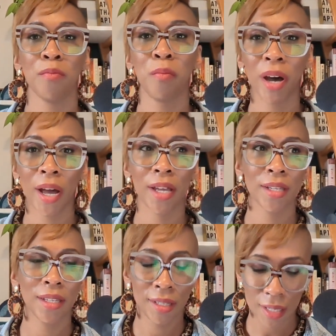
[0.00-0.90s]
but
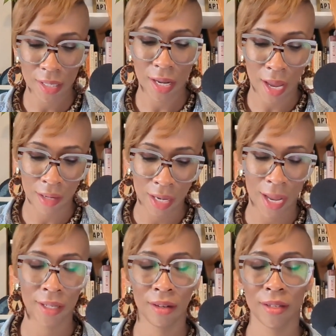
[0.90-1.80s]
sit down and
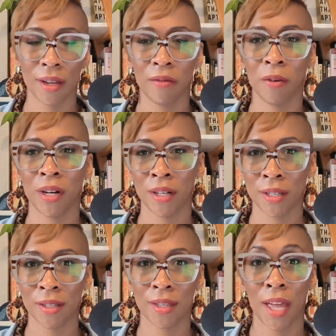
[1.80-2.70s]
ask yourself what it
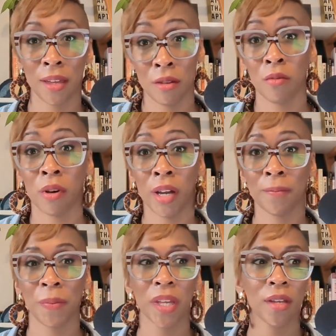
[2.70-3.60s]
is that you want.
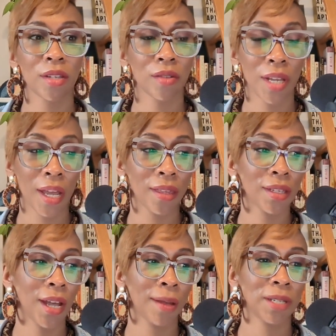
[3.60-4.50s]
So take
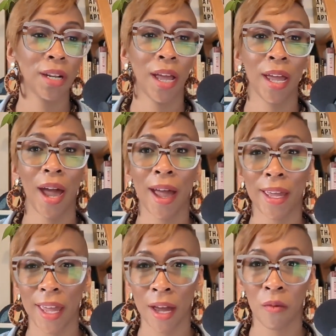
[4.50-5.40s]
the time today. I
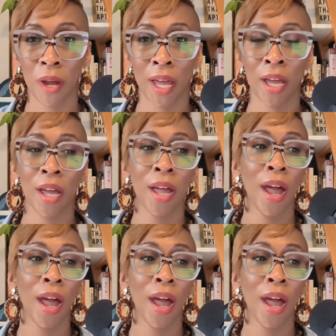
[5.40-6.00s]
can't wait.